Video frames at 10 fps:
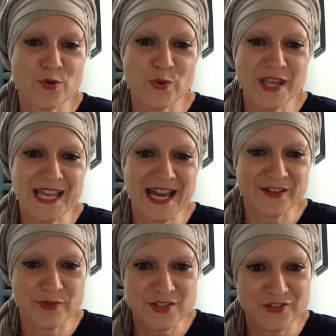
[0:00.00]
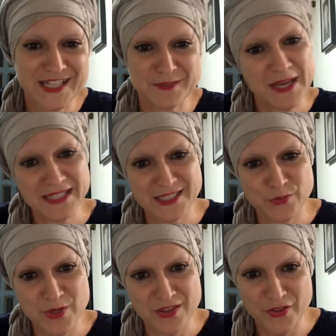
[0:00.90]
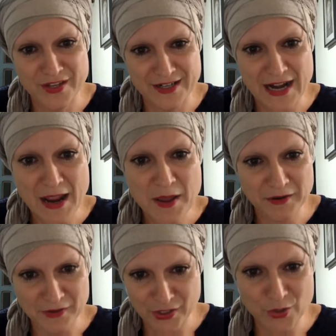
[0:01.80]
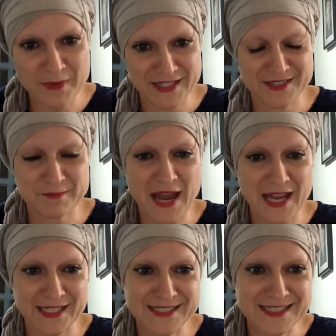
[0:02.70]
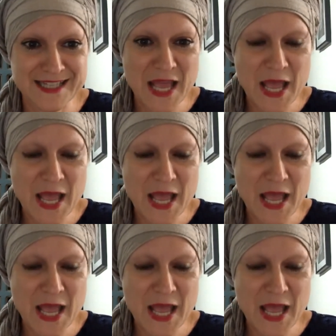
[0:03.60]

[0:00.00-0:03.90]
we can resonate better with other humans' minds.